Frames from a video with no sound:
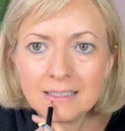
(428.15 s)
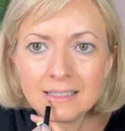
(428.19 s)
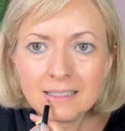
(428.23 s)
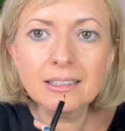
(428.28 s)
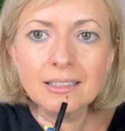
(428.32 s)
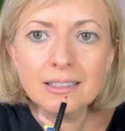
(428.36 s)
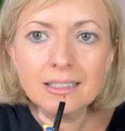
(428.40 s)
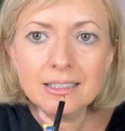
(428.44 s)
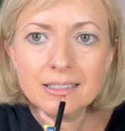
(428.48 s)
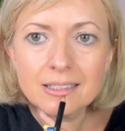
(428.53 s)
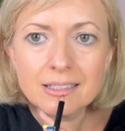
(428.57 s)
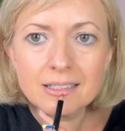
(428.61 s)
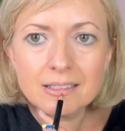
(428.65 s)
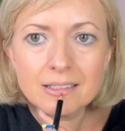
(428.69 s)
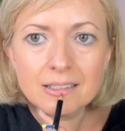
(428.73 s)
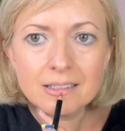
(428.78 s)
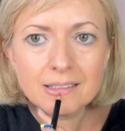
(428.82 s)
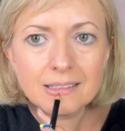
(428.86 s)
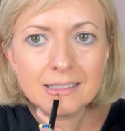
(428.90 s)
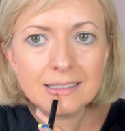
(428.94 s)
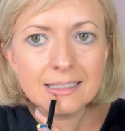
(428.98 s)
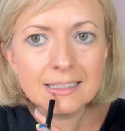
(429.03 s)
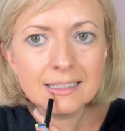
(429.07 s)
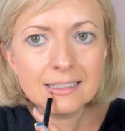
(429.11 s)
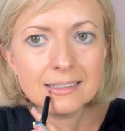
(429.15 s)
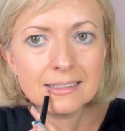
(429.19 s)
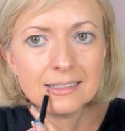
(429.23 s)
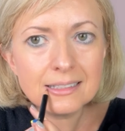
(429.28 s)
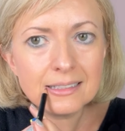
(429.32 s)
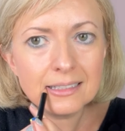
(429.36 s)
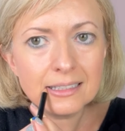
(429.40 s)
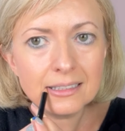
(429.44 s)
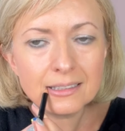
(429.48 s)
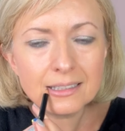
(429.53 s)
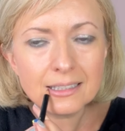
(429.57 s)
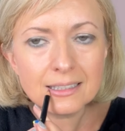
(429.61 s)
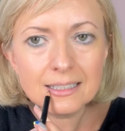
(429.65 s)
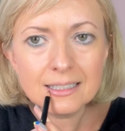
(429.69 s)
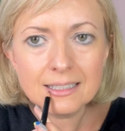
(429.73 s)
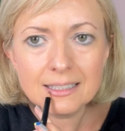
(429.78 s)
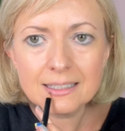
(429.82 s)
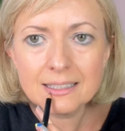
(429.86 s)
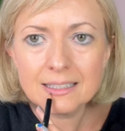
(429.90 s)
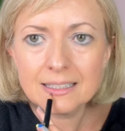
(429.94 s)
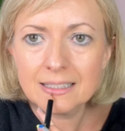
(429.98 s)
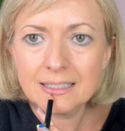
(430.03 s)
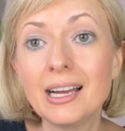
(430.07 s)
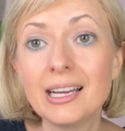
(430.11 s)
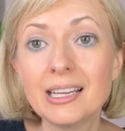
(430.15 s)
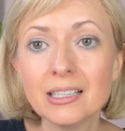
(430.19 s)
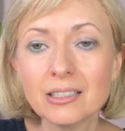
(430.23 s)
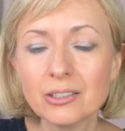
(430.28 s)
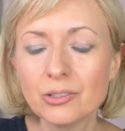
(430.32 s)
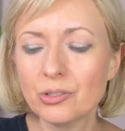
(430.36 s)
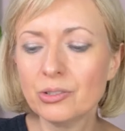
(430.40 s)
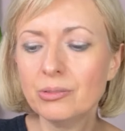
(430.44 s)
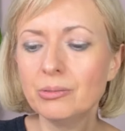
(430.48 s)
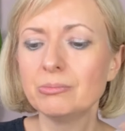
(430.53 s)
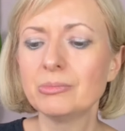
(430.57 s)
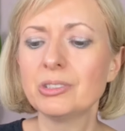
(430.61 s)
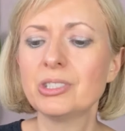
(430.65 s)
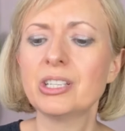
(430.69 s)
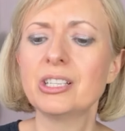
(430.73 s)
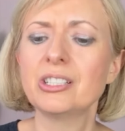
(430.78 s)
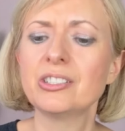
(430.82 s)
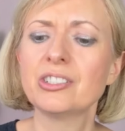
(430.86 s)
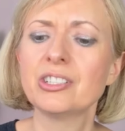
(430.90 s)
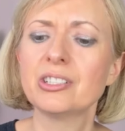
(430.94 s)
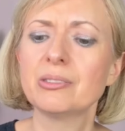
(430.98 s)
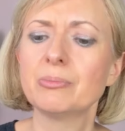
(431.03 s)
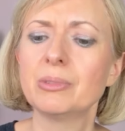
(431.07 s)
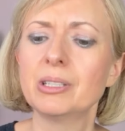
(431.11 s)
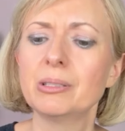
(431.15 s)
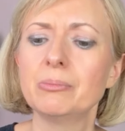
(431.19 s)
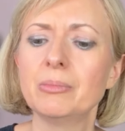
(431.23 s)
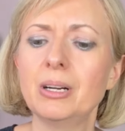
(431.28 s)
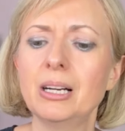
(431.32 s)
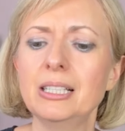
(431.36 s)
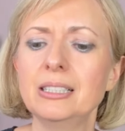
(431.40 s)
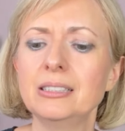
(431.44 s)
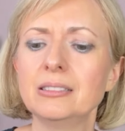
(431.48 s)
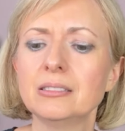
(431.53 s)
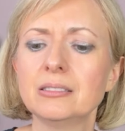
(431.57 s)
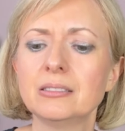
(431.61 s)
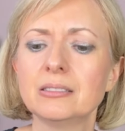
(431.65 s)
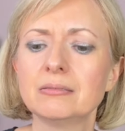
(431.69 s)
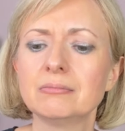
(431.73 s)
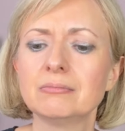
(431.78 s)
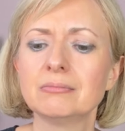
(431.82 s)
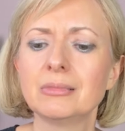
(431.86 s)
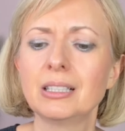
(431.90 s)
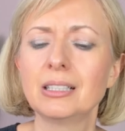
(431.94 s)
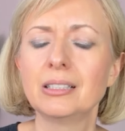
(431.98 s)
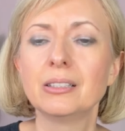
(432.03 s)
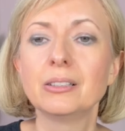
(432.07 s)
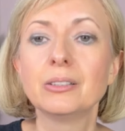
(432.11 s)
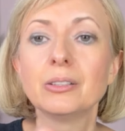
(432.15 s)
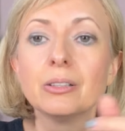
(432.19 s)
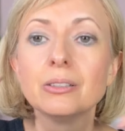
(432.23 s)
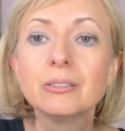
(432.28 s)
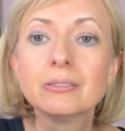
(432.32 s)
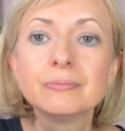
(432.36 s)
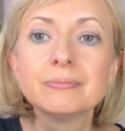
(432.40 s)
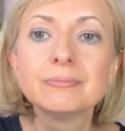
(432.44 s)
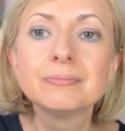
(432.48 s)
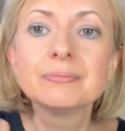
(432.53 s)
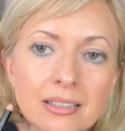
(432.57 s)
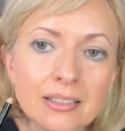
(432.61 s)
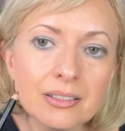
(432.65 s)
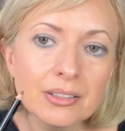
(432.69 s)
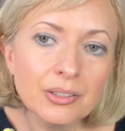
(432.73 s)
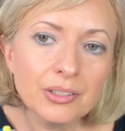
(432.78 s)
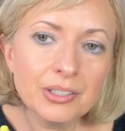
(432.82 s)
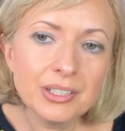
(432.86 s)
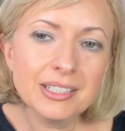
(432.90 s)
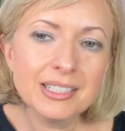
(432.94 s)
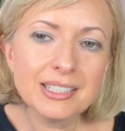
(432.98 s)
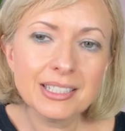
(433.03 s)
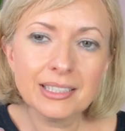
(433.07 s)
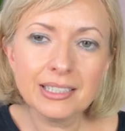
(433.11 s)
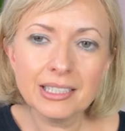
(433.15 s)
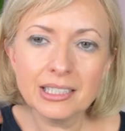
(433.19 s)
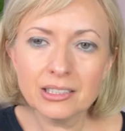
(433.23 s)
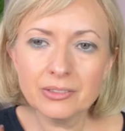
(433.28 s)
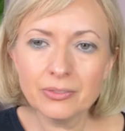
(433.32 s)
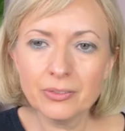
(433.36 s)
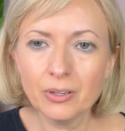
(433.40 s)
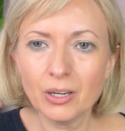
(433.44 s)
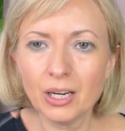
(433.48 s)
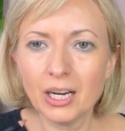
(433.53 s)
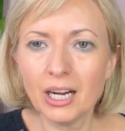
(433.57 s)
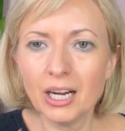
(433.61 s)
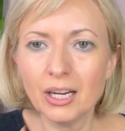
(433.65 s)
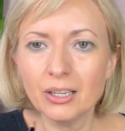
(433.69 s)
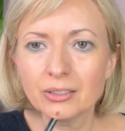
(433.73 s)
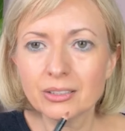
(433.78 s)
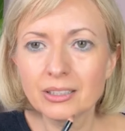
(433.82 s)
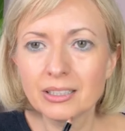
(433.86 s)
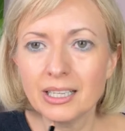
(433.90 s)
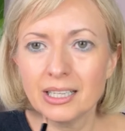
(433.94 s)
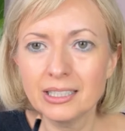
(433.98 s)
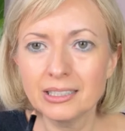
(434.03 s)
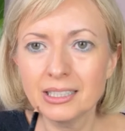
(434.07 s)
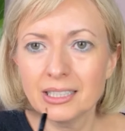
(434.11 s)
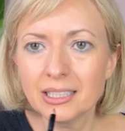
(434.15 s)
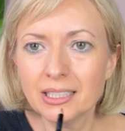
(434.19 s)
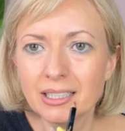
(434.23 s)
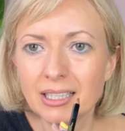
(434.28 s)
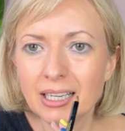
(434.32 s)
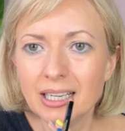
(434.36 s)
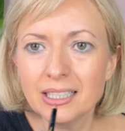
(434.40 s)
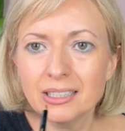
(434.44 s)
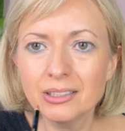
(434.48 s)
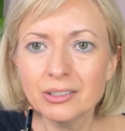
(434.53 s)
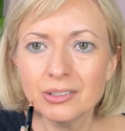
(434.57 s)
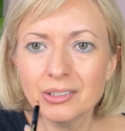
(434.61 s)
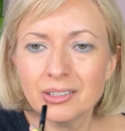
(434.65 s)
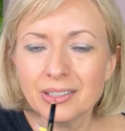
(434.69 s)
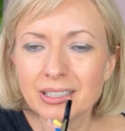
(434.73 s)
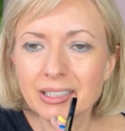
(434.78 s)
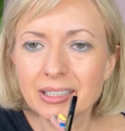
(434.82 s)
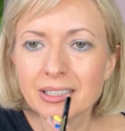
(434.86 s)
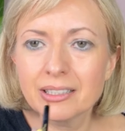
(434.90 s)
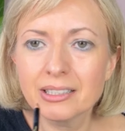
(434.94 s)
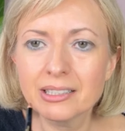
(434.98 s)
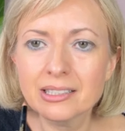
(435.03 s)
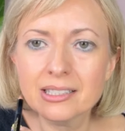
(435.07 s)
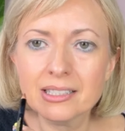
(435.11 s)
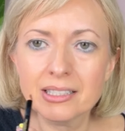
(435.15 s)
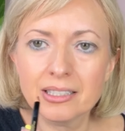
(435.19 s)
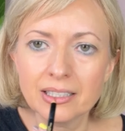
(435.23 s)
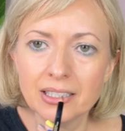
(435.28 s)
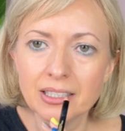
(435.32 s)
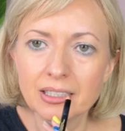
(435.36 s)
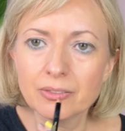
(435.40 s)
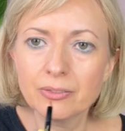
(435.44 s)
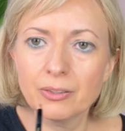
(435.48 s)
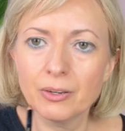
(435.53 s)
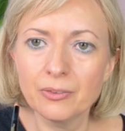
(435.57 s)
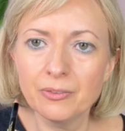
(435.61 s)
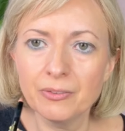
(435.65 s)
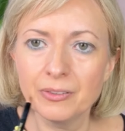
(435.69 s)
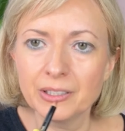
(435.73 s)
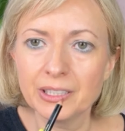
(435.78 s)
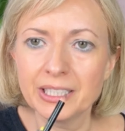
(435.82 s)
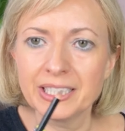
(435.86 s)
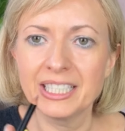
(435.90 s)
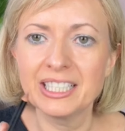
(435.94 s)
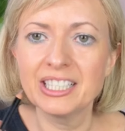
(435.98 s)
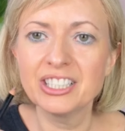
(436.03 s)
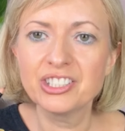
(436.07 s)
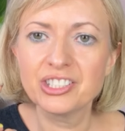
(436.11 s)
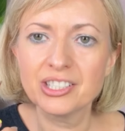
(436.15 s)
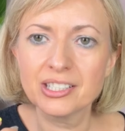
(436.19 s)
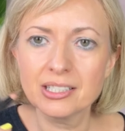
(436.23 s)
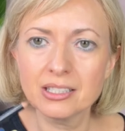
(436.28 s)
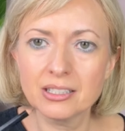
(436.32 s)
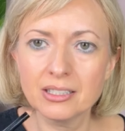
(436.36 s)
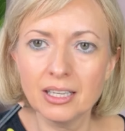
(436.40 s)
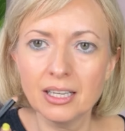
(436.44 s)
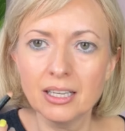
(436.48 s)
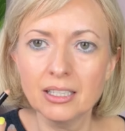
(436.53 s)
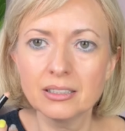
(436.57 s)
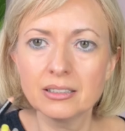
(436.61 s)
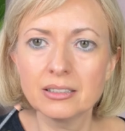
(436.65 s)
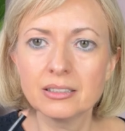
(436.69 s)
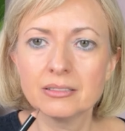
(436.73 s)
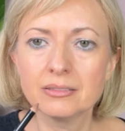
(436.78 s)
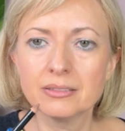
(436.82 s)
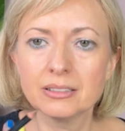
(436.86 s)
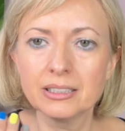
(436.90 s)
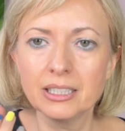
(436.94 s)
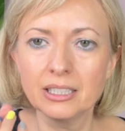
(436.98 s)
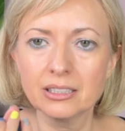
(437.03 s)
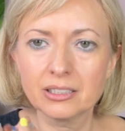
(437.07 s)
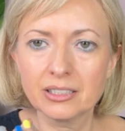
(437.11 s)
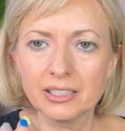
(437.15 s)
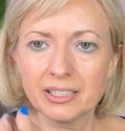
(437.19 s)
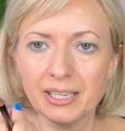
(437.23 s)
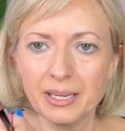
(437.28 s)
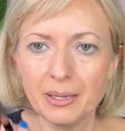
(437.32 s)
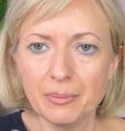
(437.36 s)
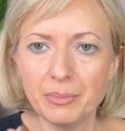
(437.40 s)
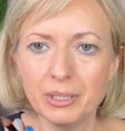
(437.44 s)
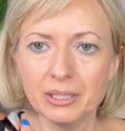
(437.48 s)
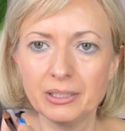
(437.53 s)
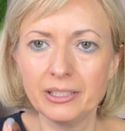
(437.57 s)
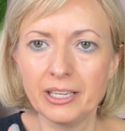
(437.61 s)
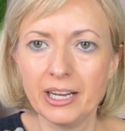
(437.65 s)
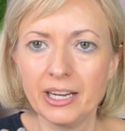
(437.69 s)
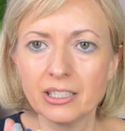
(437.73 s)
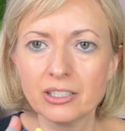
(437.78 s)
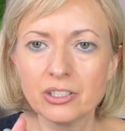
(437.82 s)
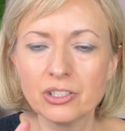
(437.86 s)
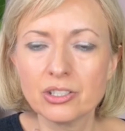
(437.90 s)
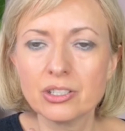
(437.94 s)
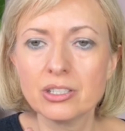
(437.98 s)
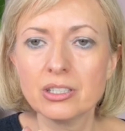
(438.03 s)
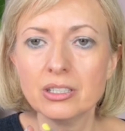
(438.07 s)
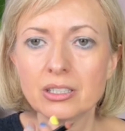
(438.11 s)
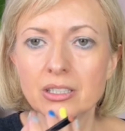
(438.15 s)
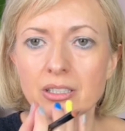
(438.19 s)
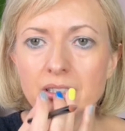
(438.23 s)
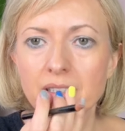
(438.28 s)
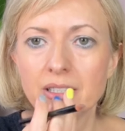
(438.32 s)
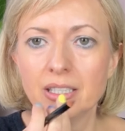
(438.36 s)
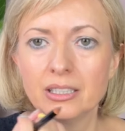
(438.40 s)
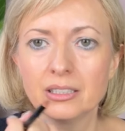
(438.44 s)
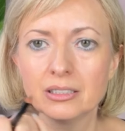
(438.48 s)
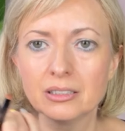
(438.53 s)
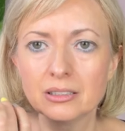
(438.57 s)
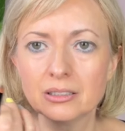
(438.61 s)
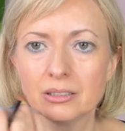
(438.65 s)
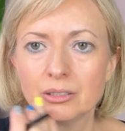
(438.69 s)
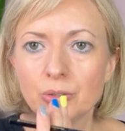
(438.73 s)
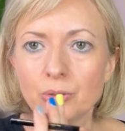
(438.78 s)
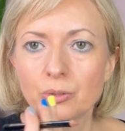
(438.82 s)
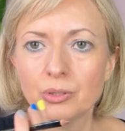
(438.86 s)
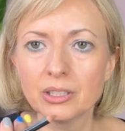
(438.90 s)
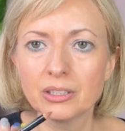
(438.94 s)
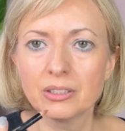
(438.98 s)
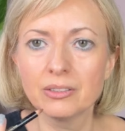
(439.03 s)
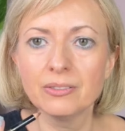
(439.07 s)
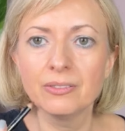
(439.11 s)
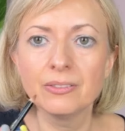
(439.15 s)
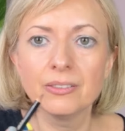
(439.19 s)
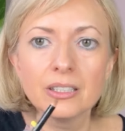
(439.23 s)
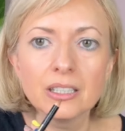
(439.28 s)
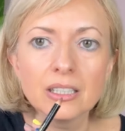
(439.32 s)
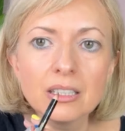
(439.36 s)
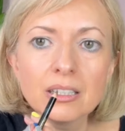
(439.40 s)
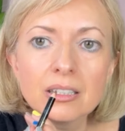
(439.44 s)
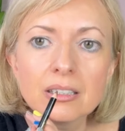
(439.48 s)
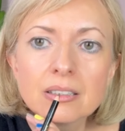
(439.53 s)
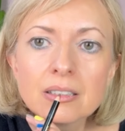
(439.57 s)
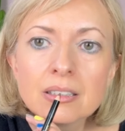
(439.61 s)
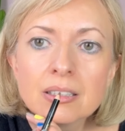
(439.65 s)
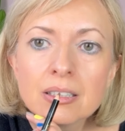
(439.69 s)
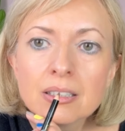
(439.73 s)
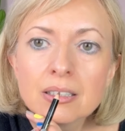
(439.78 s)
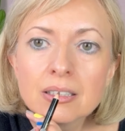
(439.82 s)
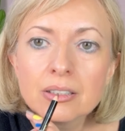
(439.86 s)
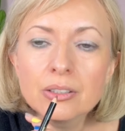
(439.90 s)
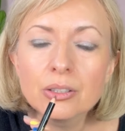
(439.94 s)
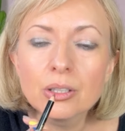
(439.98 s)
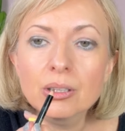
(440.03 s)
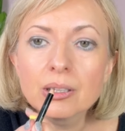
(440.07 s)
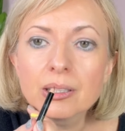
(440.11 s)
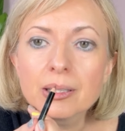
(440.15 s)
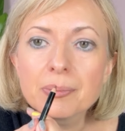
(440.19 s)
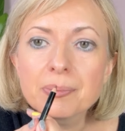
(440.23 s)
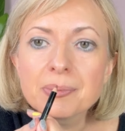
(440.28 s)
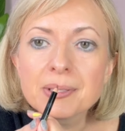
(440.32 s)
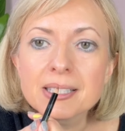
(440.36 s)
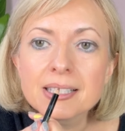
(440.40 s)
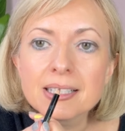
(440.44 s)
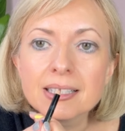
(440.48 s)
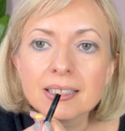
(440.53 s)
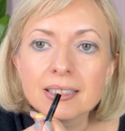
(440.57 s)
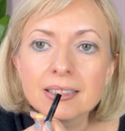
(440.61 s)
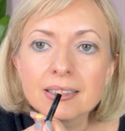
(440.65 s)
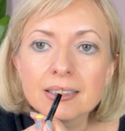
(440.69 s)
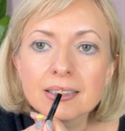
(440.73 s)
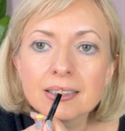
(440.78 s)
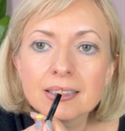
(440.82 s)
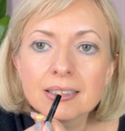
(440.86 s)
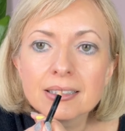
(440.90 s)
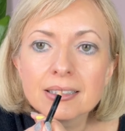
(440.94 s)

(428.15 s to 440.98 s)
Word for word: I guess it's okay. It's not great. I actually am changing my mind. I don't know. You know, it's great for outlining. I don't think it's great for filling. It's just not that creamy texture that you can fill your lips in.